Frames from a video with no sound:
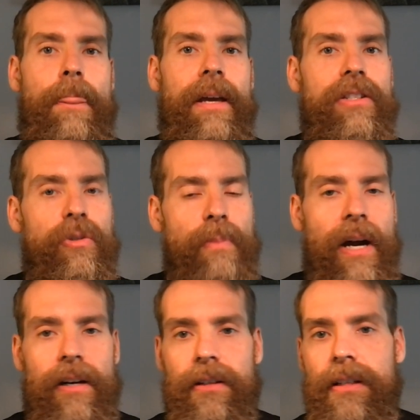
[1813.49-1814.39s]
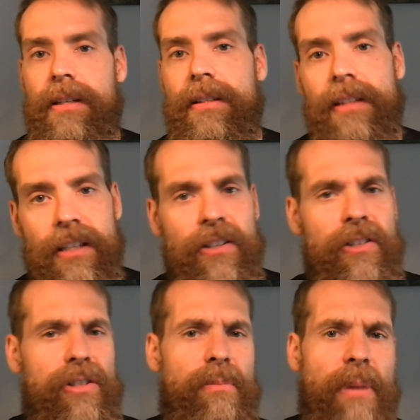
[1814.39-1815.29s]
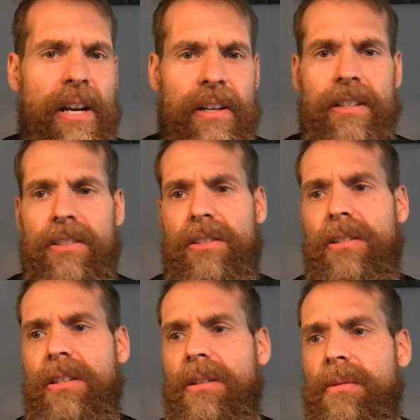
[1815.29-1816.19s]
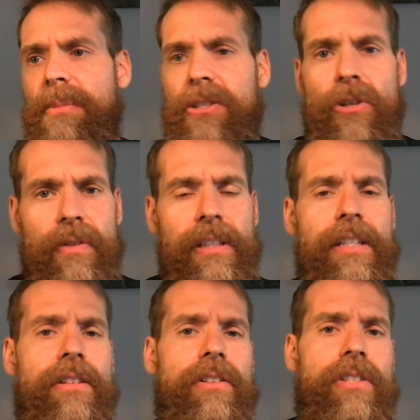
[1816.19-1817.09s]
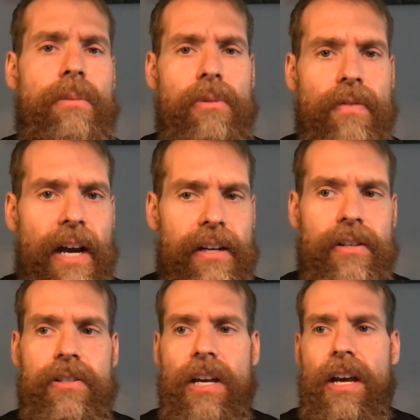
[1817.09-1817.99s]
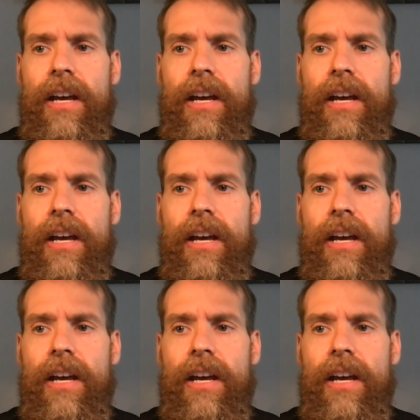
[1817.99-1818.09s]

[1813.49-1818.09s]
inspiring leaders and parents to be servant leaders and providers